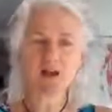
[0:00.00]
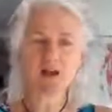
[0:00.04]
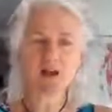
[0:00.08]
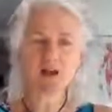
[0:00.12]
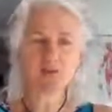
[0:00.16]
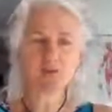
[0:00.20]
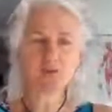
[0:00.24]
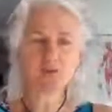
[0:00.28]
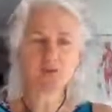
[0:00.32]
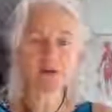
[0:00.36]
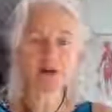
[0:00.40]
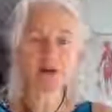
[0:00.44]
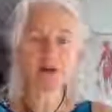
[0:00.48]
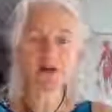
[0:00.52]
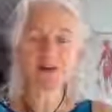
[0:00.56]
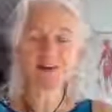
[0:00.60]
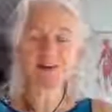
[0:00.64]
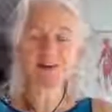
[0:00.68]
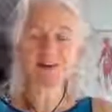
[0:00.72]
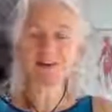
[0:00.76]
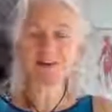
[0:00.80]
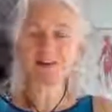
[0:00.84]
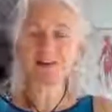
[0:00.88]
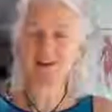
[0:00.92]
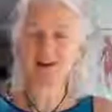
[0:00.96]
and all that
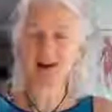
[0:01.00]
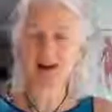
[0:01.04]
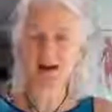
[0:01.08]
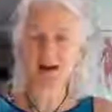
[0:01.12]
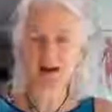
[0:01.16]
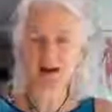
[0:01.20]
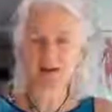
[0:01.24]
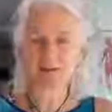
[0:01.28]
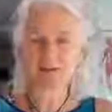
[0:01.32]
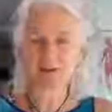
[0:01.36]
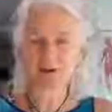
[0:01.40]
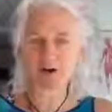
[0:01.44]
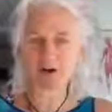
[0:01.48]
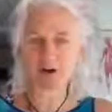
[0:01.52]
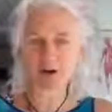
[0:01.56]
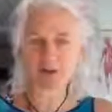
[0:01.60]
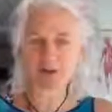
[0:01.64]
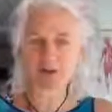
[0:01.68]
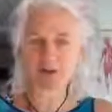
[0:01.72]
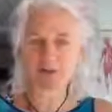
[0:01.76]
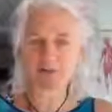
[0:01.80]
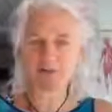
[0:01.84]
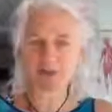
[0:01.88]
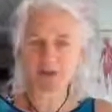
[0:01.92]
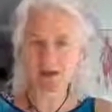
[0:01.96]
love
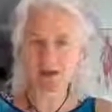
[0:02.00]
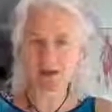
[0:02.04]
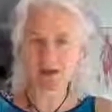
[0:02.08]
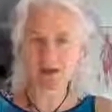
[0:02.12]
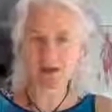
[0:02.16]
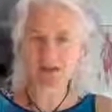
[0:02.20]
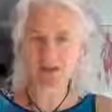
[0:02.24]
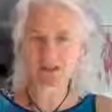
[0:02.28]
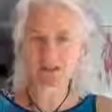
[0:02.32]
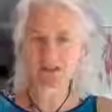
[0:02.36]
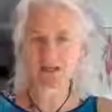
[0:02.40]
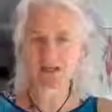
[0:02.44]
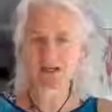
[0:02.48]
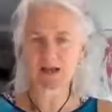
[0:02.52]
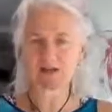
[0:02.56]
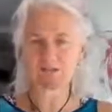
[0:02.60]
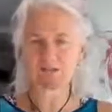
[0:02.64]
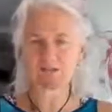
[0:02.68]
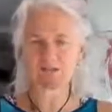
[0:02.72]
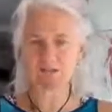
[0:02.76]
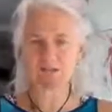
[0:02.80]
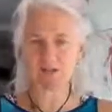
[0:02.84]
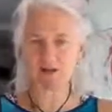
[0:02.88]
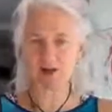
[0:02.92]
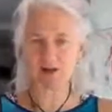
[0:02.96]
iron, and they eat it and
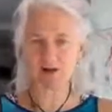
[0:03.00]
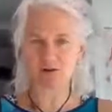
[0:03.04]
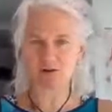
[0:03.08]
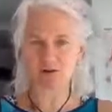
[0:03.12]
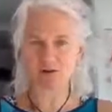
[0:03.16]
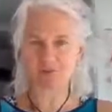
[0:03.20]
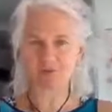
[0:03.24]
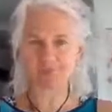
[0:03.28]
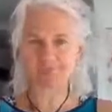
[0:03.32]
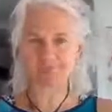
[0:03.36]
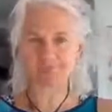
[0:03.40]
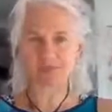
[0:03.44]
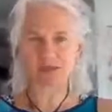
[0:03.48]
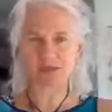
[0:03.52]
feed on it.